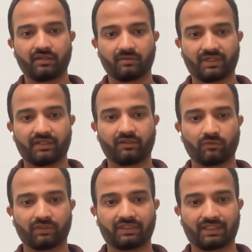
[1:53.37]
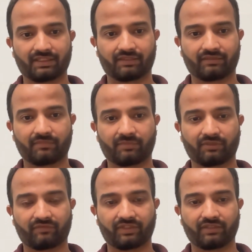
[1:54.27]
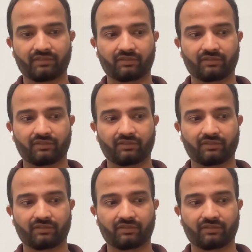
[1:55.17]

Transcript: But over the last couple of years,